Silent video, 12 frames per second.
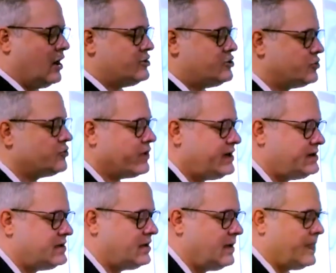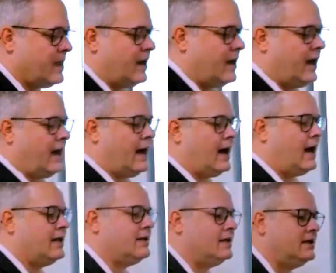to treat
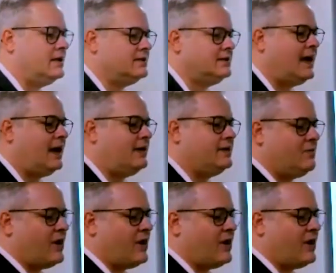the